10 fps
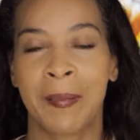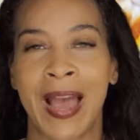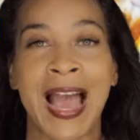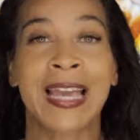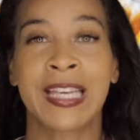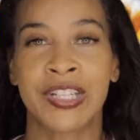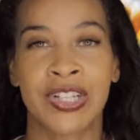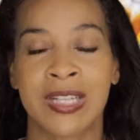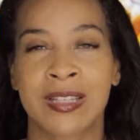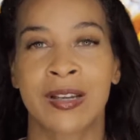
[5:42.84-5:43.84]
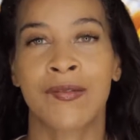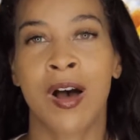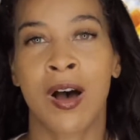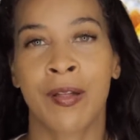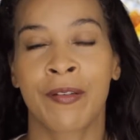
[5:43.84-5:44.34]
packages of
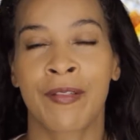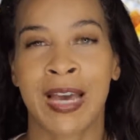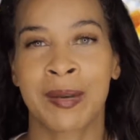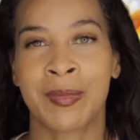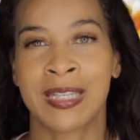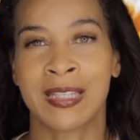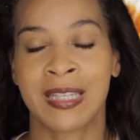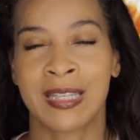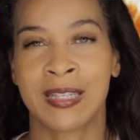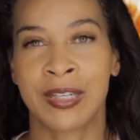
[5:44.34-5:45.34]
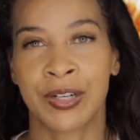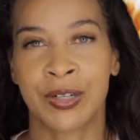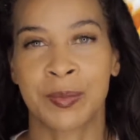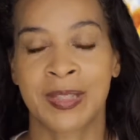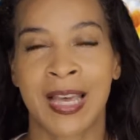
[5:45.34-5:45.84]
all the vitamin C
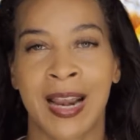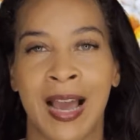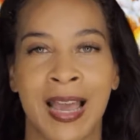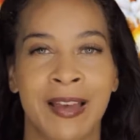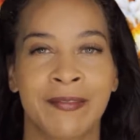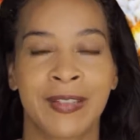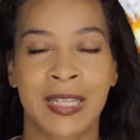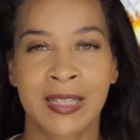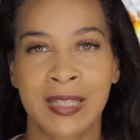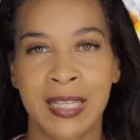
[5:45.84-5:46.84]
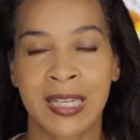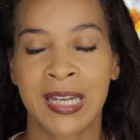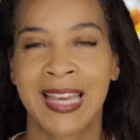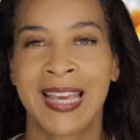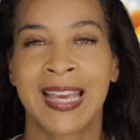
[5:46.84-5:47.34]
serums that I have listed.
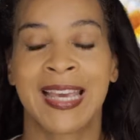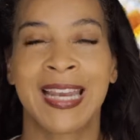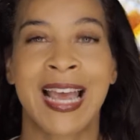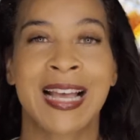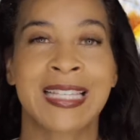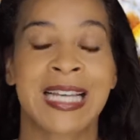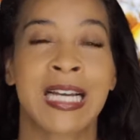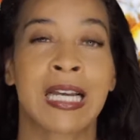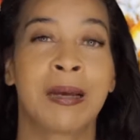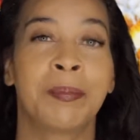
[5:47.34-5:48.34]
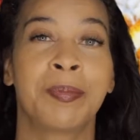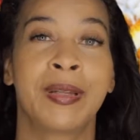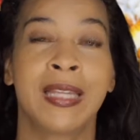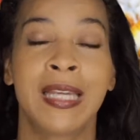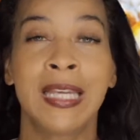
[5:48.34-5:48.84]
It has a
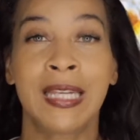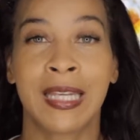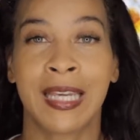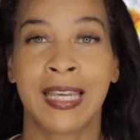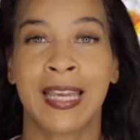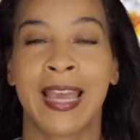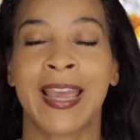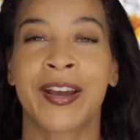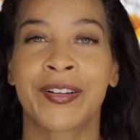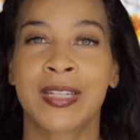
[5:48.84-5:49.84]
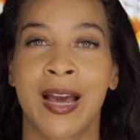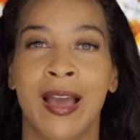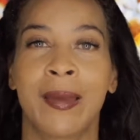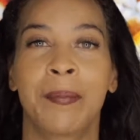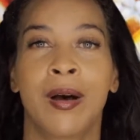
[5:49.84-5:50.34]
completely
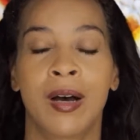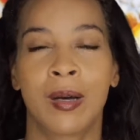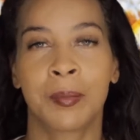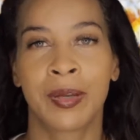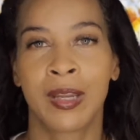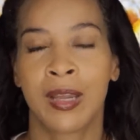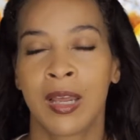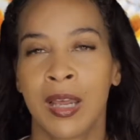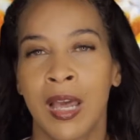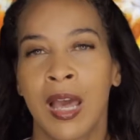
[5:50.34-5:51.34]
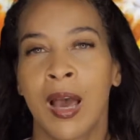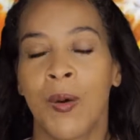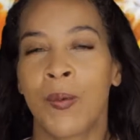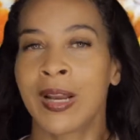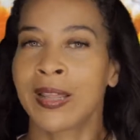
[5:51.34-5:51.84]
airtight pump.
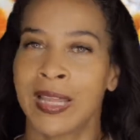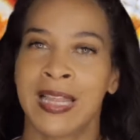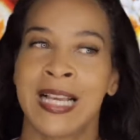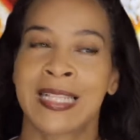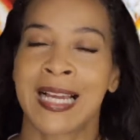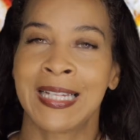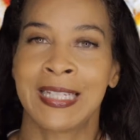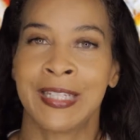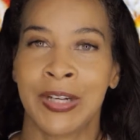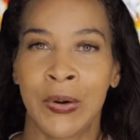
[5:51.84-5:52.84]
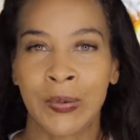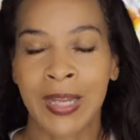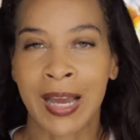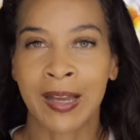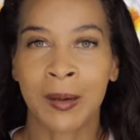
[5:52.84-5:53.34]
One of the things I don't
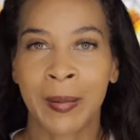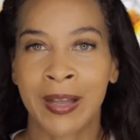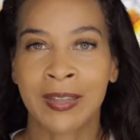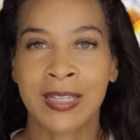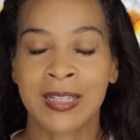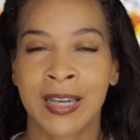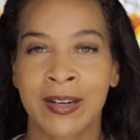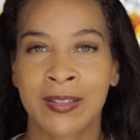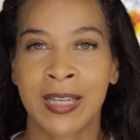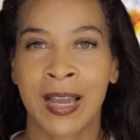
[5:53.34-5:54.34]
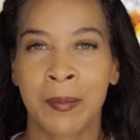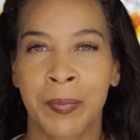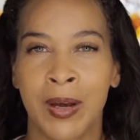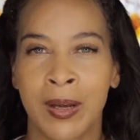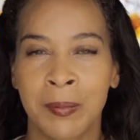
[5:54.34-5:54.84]
like about this airtight
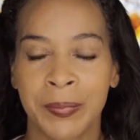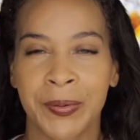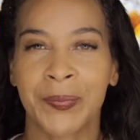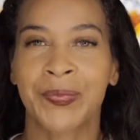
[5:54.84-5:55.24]
pump